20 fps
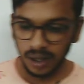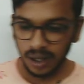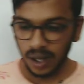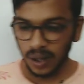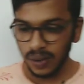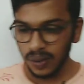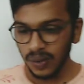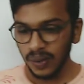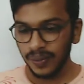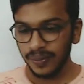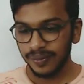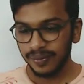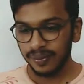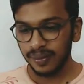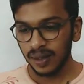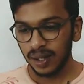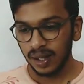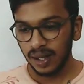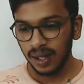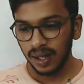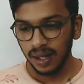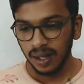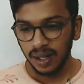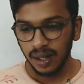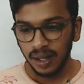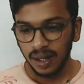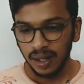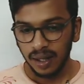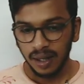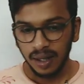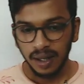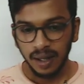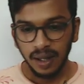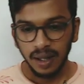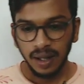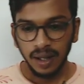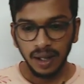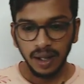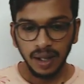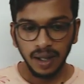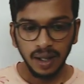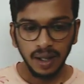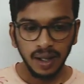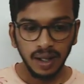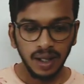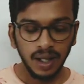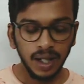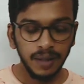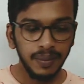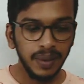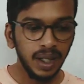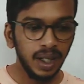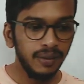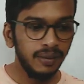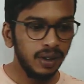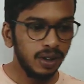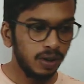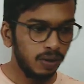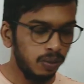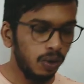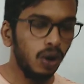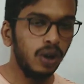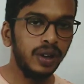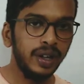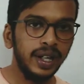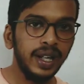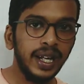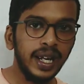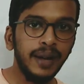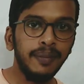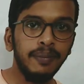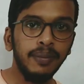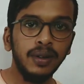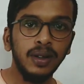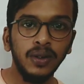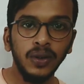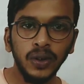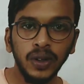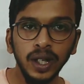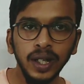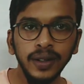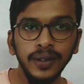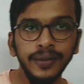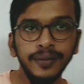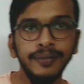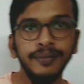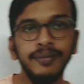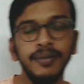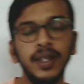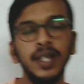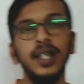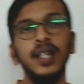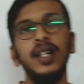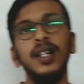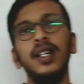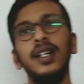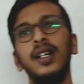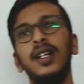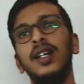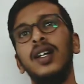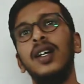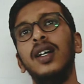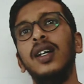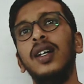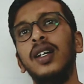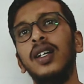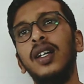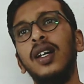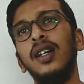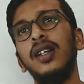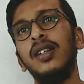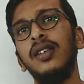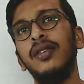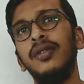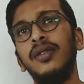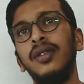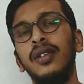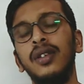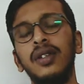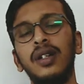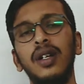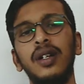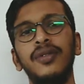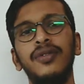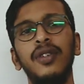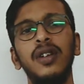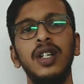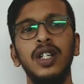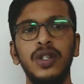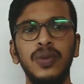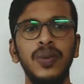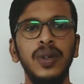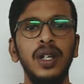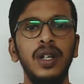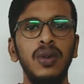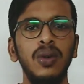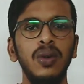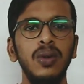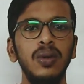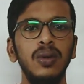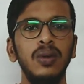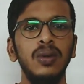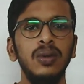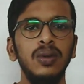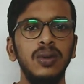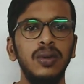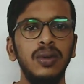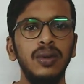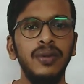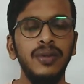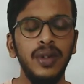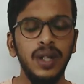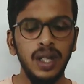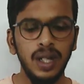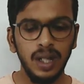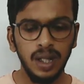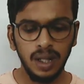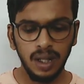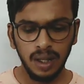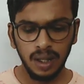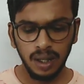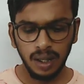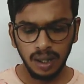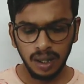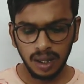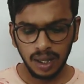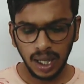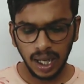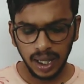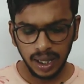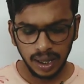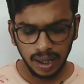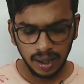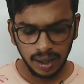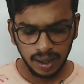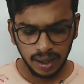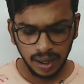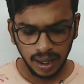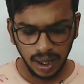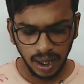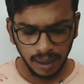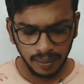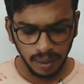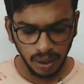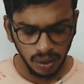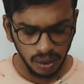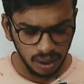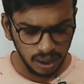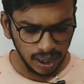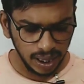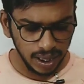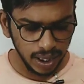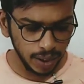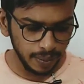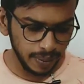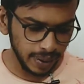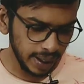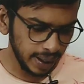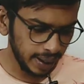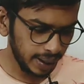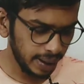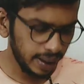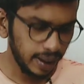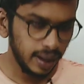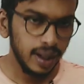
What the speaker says: now, let me give a small recap. Okay, in our first video, we started seeing about algebraic